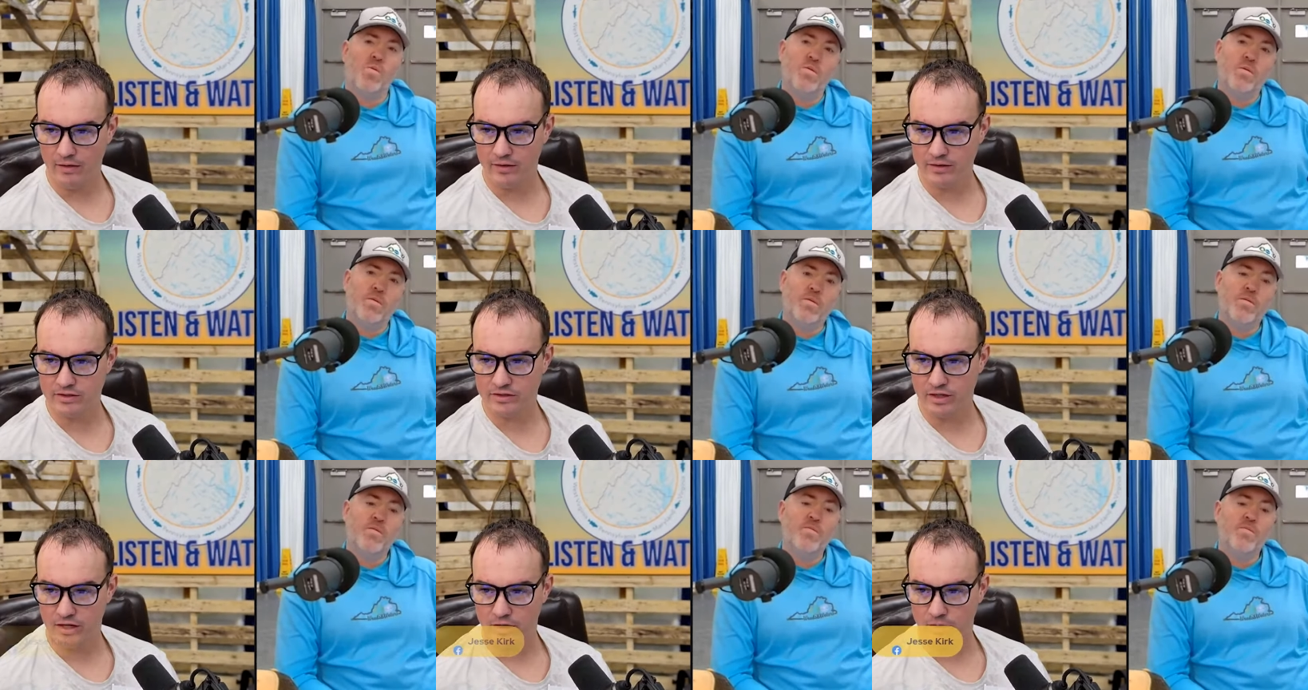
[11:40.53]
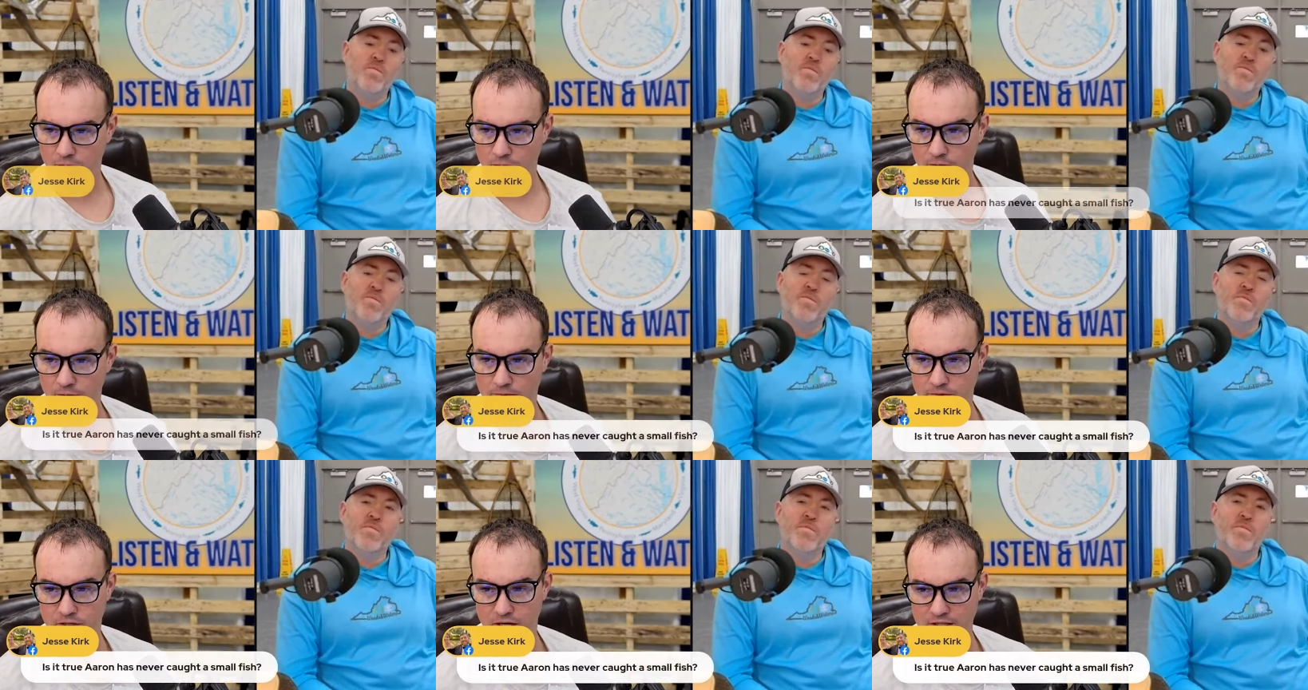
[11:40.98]
Speaker 1: let's start
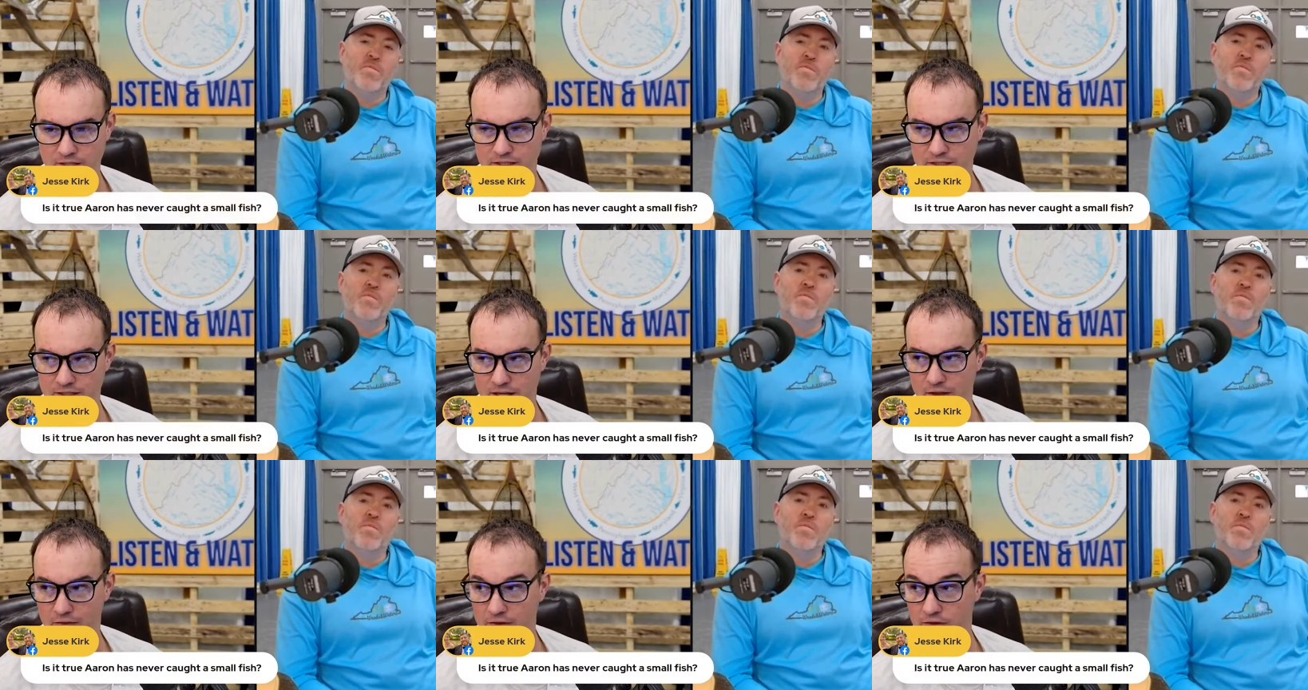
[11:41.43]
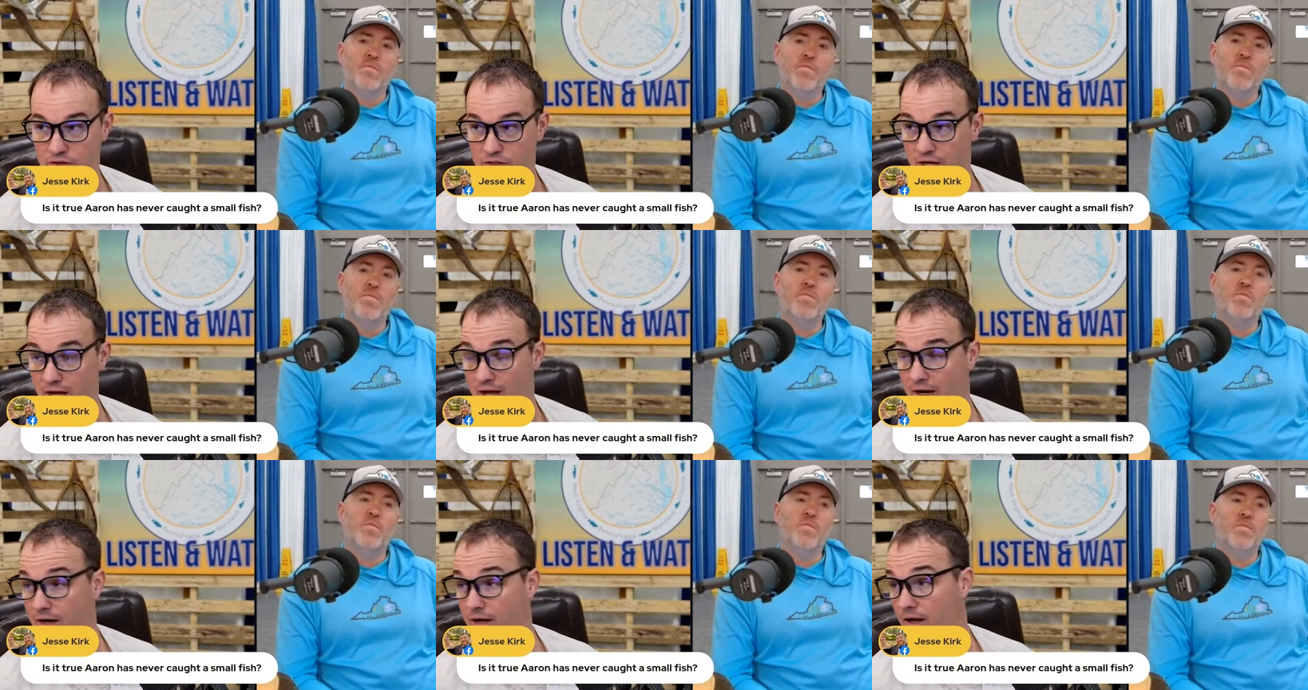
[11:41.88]
with Jesse's in the
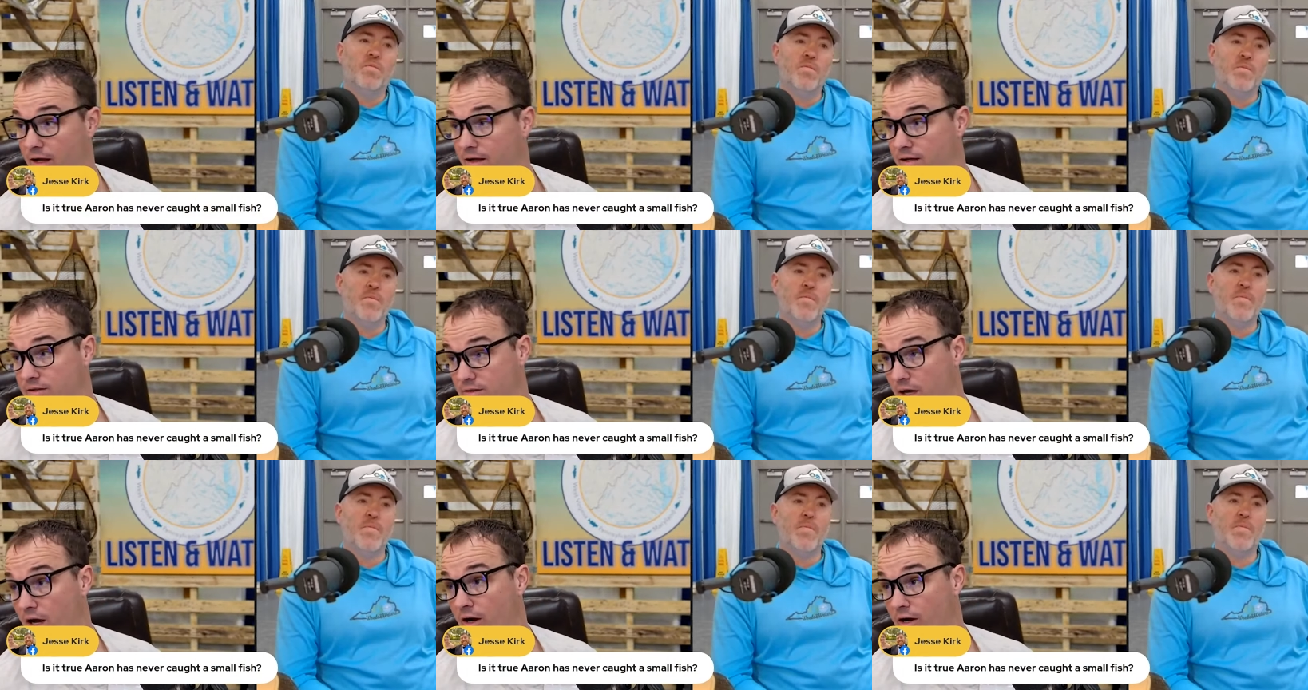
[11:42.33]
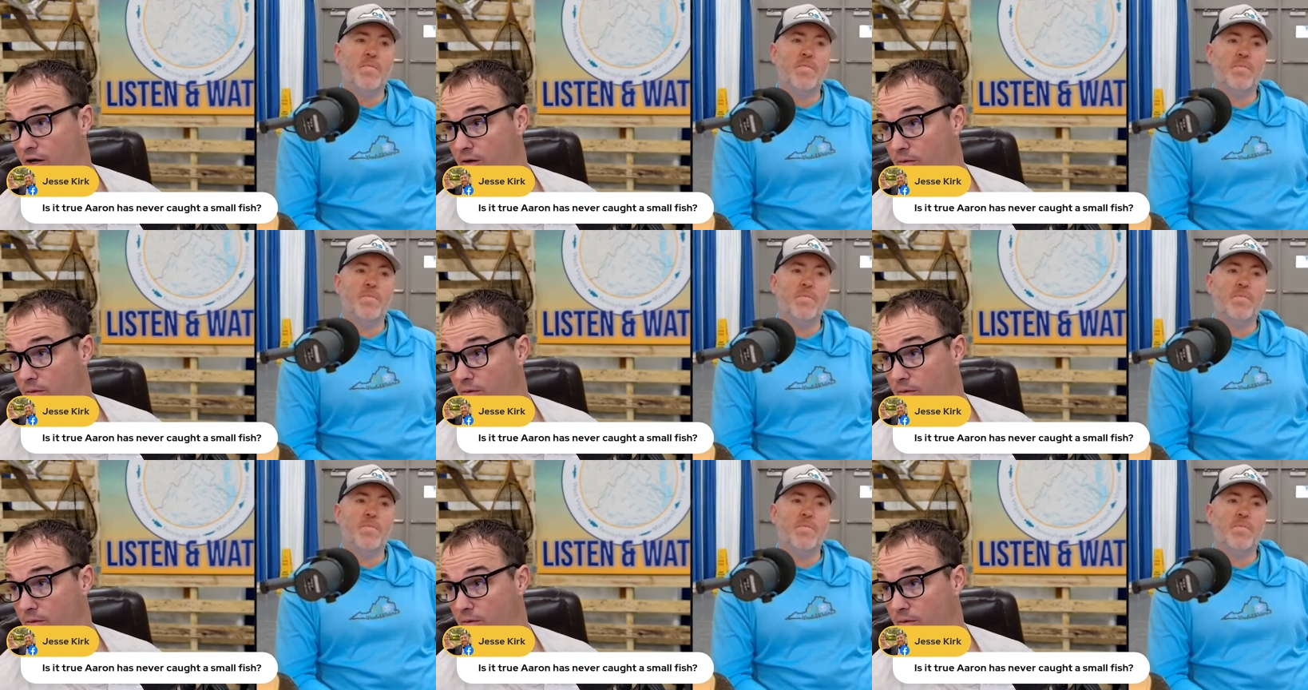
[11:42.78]
chat. Audio a